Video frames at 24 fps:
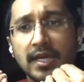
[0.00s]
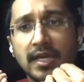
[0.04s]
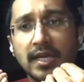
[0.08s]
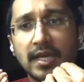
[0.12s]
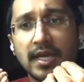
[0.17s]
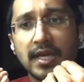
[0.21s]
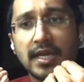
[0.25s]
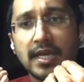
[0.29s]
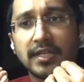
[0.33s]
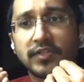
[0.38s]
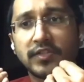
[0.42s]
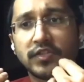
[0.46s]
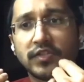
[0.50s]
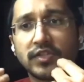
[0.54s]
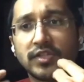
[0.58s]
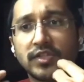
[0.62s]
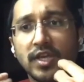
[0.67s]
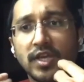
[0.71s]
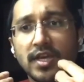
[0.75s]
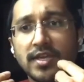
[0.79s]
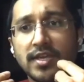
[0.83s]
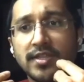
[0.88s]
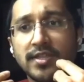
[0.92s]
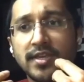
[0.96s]
it's
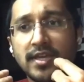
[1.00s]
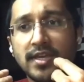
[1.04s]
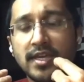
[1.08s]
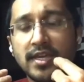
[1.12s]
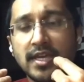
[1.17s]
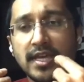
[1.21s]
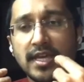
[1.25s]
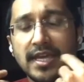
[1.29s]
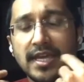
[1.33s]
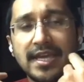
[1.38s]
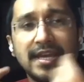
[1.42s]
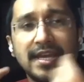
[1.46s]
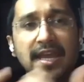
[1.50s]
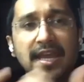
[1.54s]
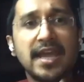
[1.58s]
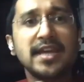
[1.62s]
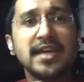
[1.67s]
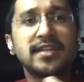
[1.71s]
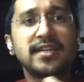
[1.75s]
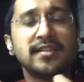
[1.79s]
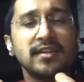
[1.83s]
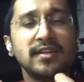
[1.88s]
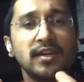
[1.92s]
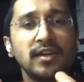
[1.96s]
the
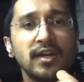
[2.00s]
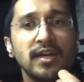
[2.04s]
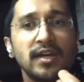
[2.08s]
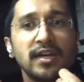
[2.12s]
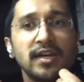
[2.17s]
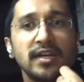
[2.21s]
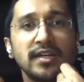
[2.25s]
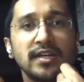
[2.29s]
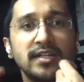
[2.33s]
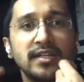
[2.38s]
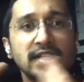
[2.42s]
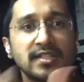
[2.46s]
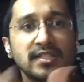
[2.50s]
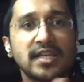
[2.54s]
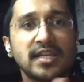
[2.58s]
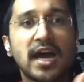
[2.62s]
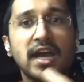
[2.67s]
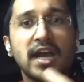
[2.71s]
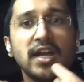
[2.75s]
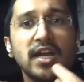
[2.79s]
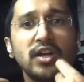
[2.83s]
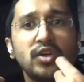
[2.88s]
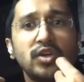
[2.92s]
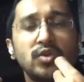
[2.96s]
innate
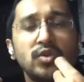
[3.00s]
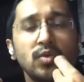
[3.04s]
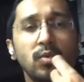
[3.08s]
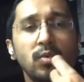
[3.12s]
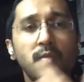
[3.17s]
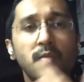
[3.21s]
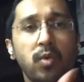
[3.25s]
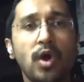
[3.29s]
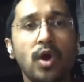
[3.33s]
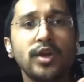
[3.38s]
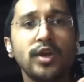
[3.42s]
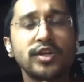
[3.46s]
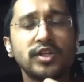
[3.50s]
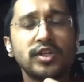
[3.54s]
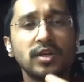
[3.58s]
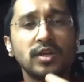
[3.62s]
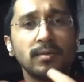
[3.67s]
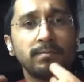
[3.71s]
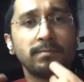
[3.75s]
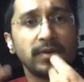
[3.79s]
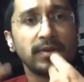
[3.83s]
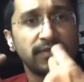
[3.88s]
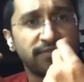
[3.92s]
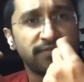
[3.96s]
desire to want
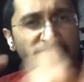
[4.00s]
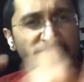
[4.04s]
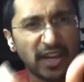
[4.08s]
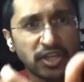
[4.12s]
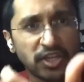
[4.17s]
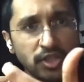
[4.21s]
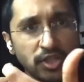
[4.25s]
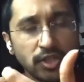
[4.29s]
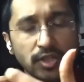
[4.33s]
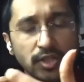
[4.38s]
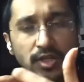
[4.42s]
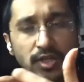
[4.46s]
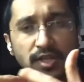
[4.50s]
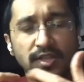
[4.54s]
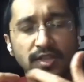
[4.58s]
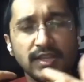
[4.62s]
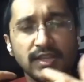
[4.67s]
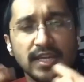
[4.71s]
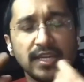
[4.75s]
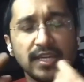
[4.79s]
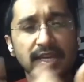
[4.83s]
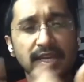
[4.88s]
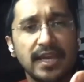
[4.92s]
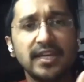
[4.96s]
perfection, the
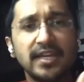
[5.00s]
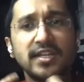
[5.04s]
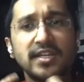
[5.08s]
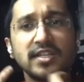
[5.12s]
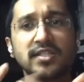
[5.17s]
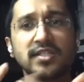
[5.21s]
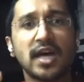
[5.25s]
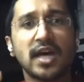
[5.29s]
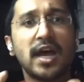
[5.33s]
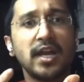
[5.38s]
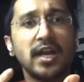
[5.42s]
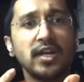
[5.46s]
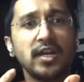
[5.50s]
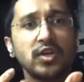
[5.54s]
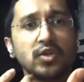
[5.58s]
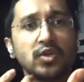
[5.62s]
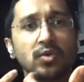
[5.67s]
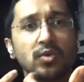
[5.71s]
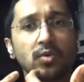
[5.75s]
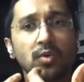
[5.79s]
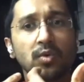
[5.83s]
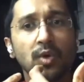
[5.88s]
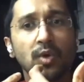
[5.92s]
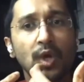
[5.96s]
innate desire
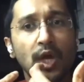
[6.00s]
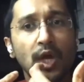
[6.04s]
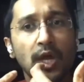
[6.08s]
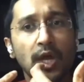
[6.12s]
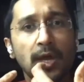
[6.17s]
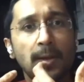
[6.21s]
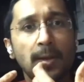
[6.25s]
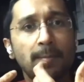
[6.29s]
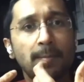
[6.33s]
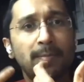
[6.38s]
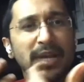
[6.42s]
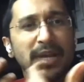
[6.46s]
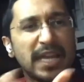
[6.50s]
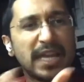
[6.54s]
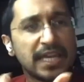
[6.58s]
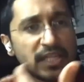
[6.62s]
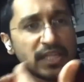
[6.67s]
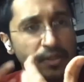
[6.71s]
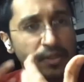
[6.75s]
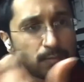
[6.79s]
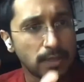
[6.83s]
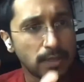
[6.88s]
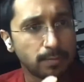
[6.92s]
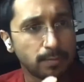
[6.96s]
to please
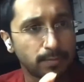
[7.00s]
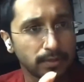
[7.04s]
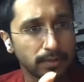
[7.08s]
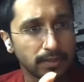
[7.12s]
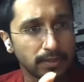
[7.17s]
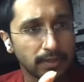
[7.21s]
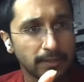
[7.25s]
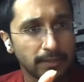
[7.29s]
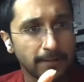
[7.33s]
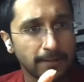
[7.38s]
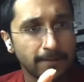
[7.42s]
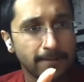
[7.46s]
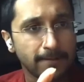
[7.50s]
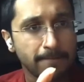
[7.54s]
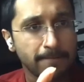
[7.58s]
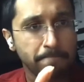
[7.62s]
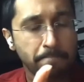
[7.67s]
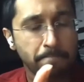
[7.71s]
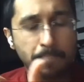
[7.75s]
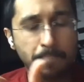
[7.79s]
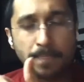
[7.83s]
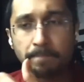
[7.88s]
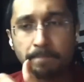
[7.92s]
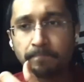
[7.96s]
people,
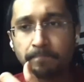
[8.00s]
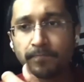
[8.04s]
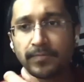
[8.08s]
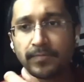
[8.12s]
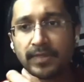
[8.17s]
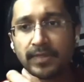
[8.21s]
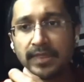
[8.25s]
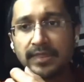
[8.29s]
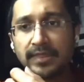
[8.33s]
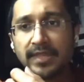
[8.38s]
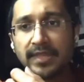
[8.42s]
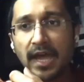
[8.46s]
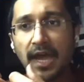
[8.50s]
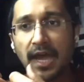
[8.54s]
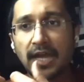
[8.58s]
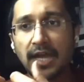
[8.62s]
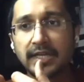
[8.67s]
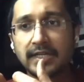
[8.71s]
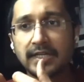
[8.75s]
that